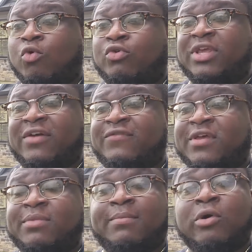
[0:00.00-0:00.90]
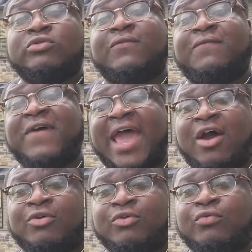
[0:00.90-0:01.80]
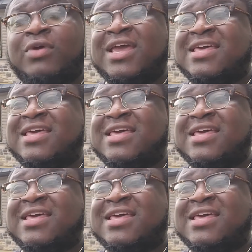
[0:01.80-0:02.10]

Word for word: will give them the most value.